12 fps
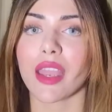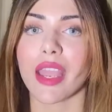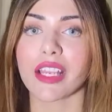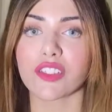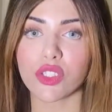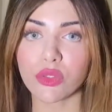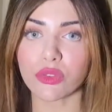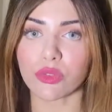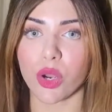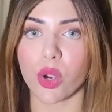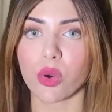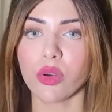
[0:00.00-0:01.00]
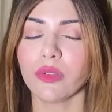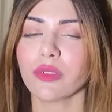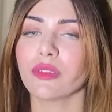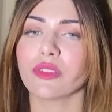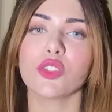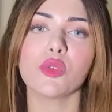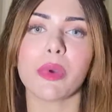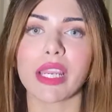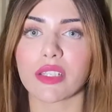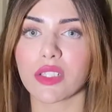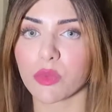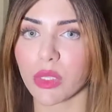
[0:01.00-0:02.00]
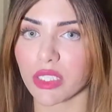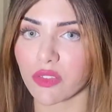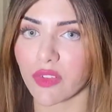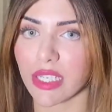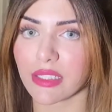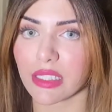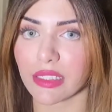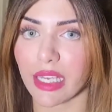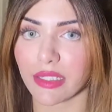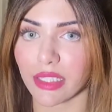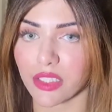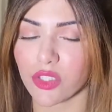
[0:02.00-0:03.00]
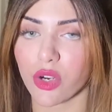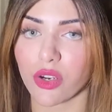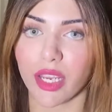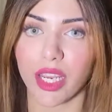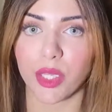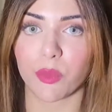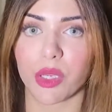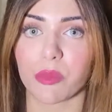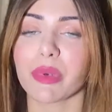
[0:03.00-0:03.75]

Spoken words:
As you grow, you might as well invest in that later on anyway.